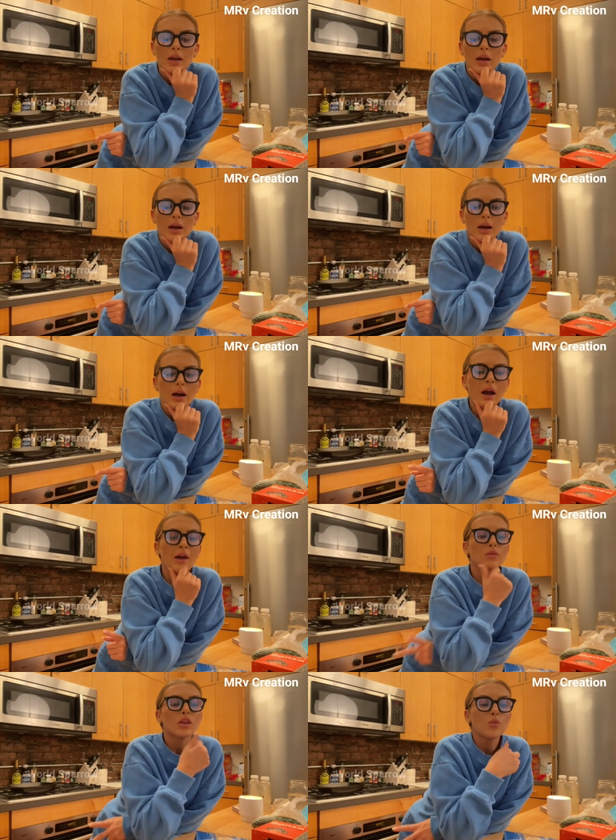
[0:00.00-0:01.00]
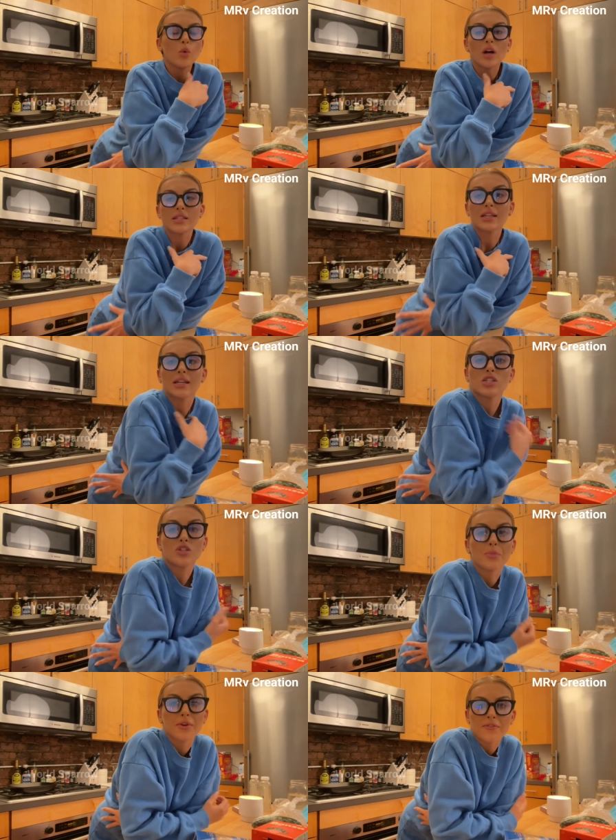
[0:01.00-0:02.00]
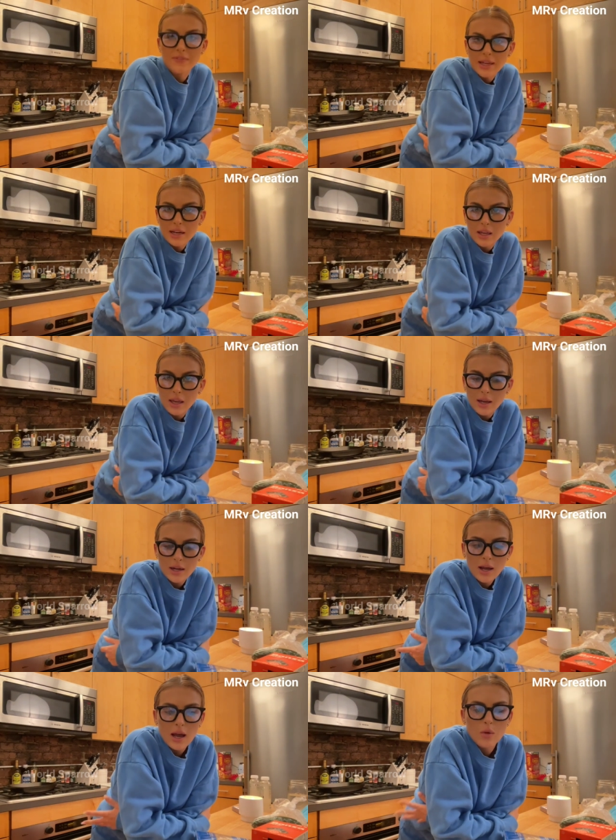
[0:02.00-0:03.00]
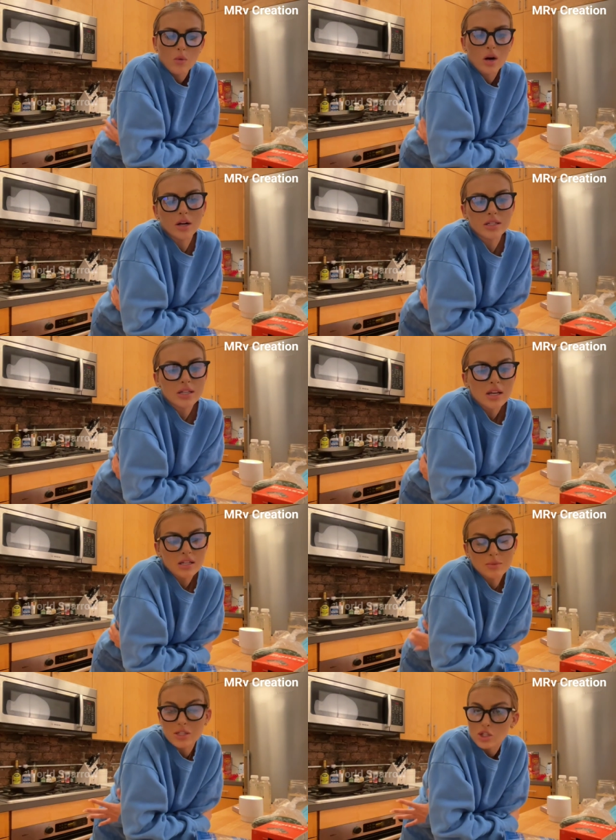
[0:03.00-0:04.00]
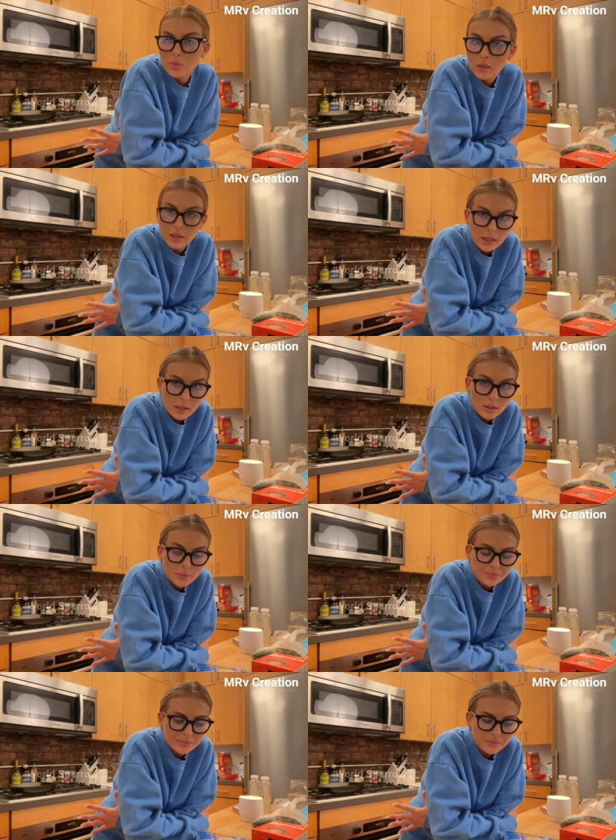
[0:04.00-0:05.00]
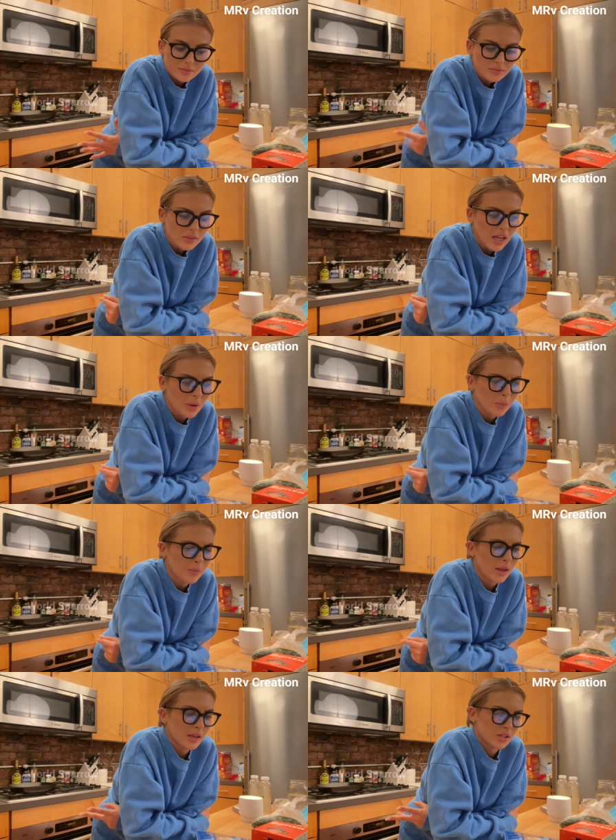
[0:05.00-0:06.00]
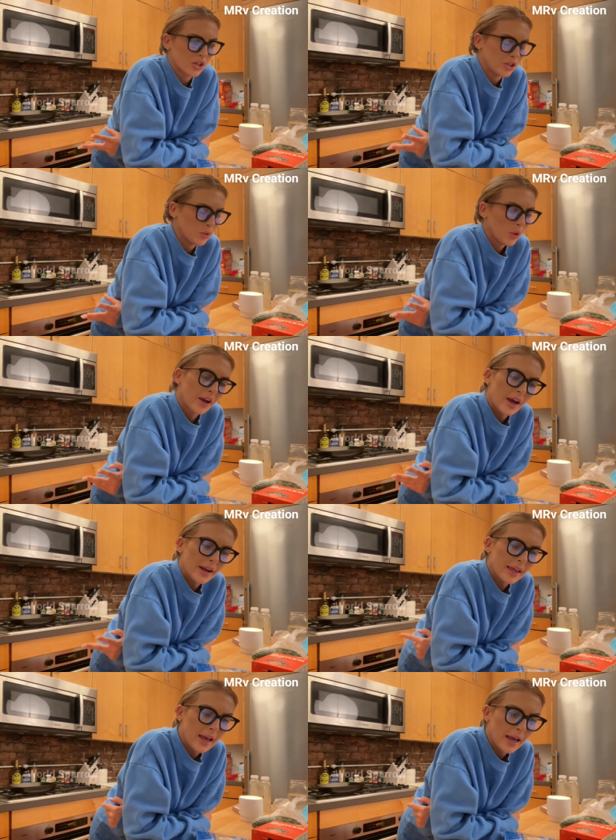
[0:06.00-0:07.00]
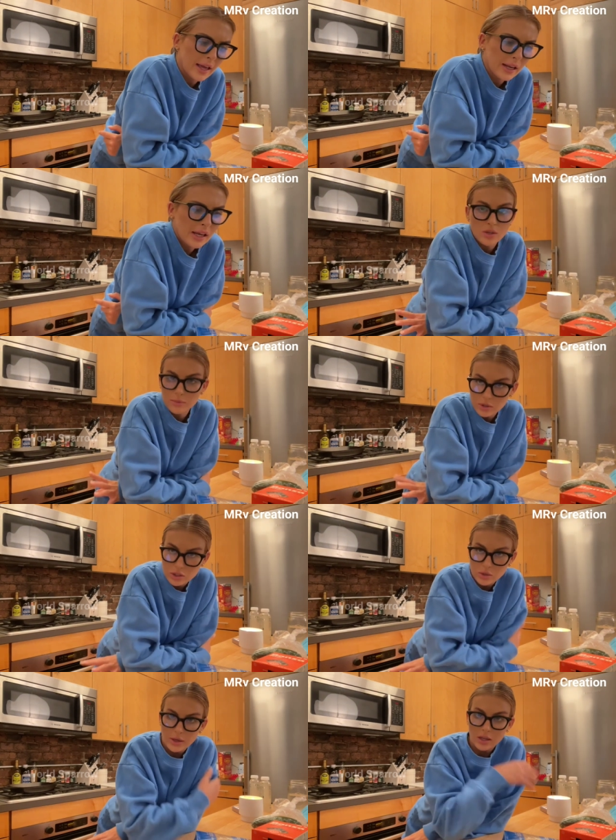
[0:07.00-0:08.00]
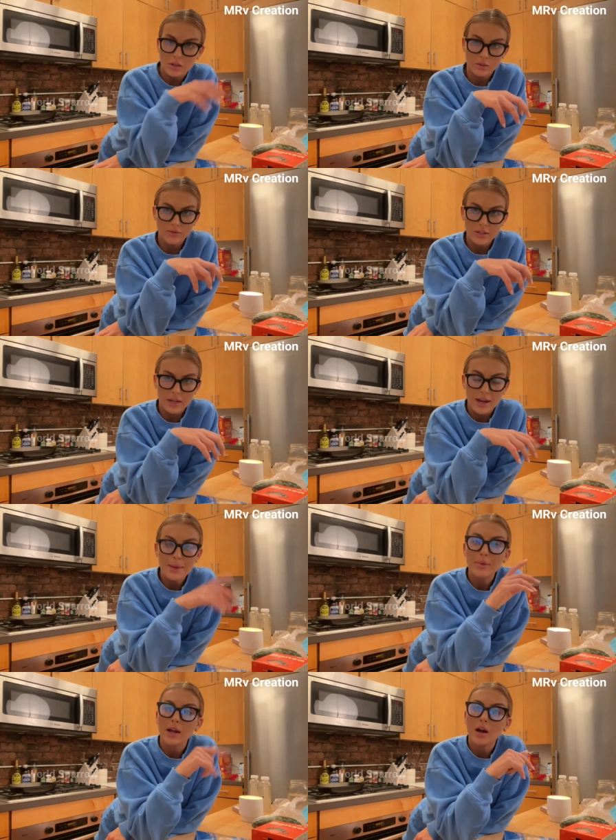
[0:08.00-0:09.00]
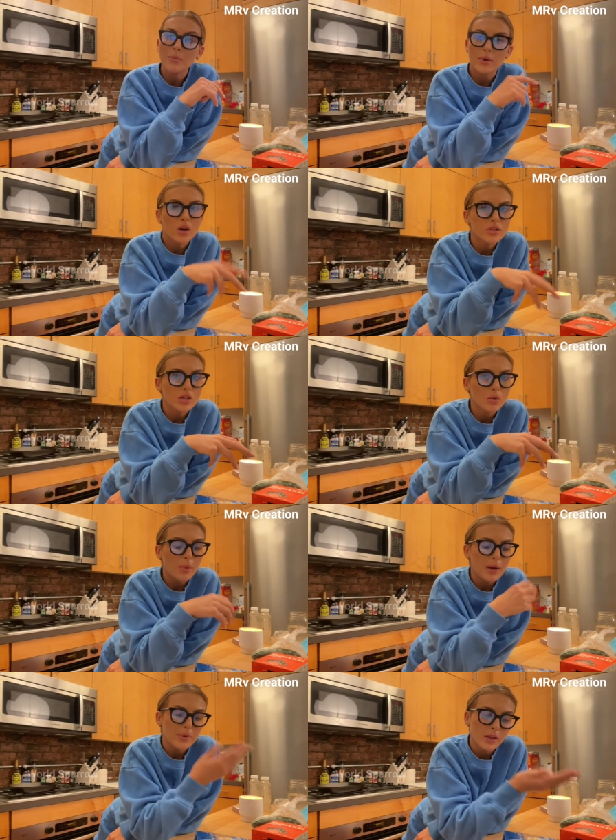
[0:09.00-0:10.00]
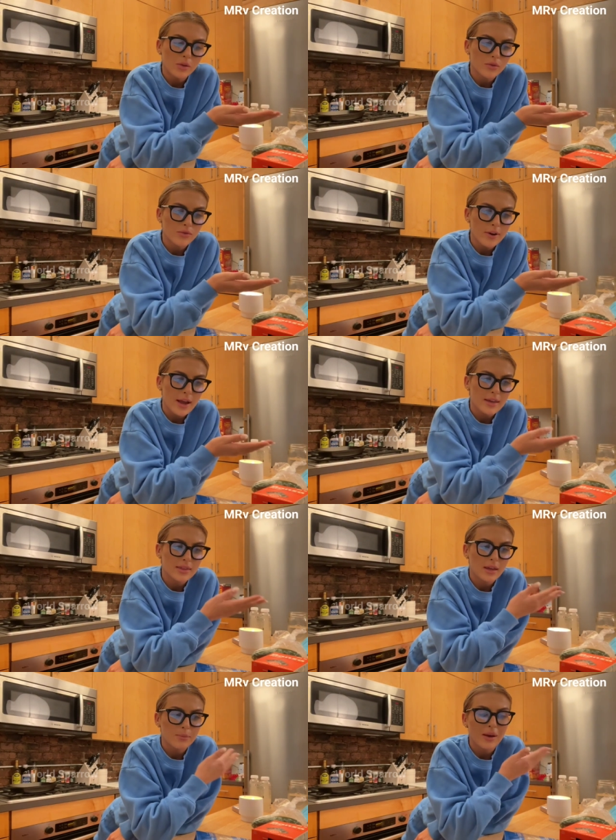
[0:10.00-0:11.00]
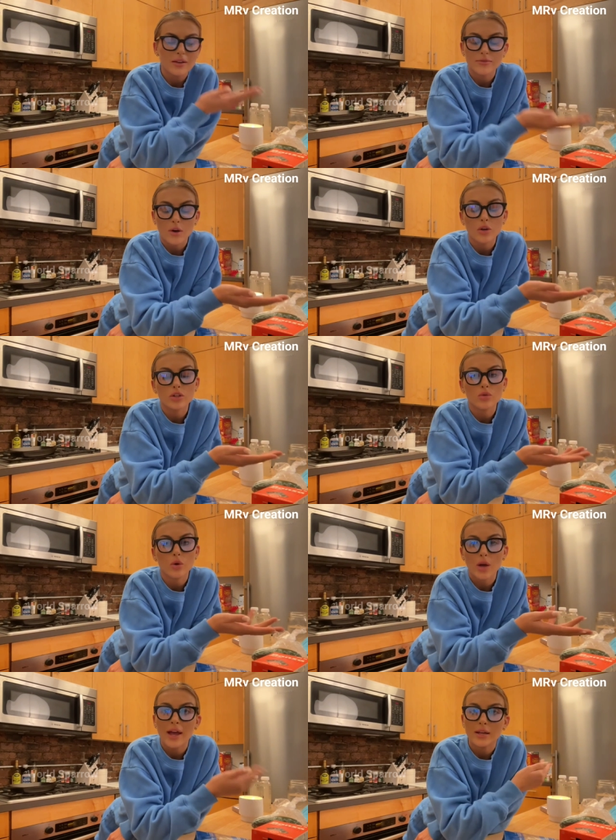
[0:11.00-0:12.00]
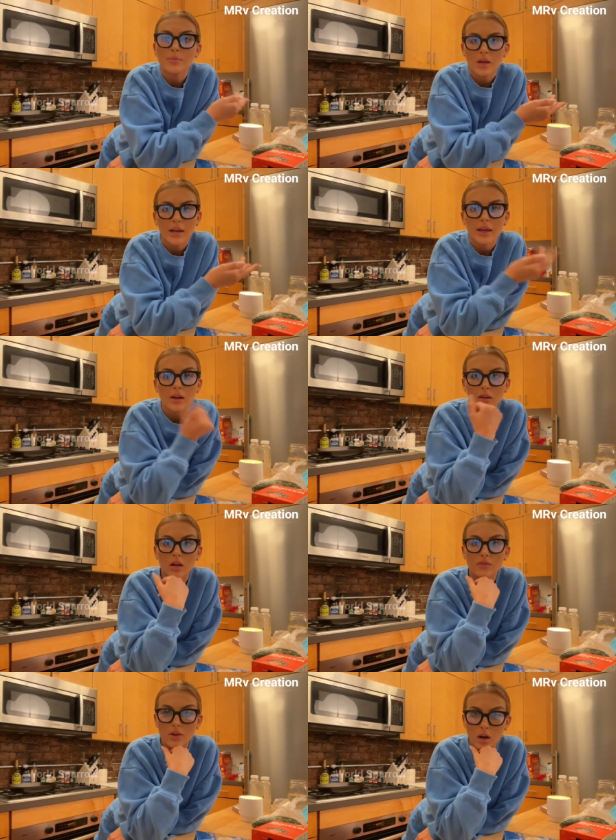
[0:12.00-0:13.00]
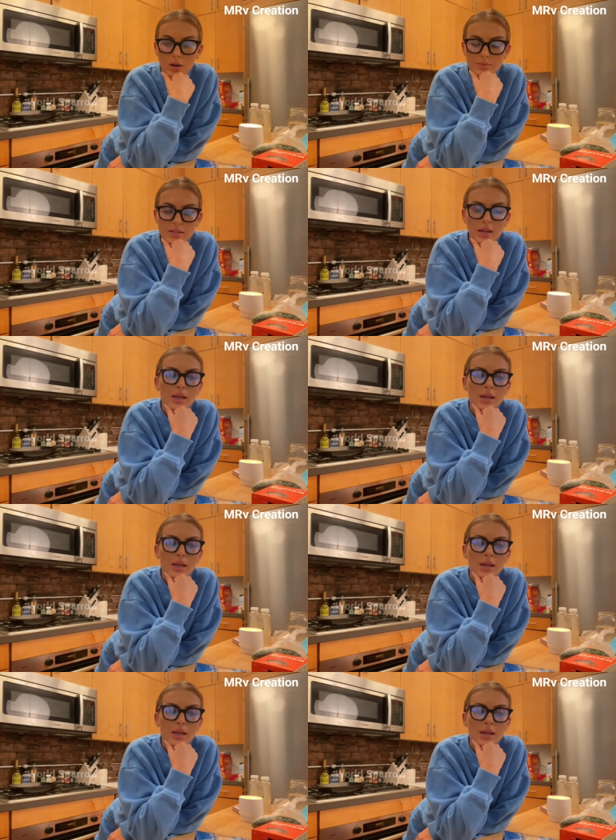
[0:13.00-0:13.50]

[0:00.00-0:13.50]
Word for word: Uh, I really want to get super fit again. I want to be super lean. I'm like starting to work out again. I'm doing a gluten-free diet, but I but also by being gluten-free, I think by default you end up cutting out a lot of carbs.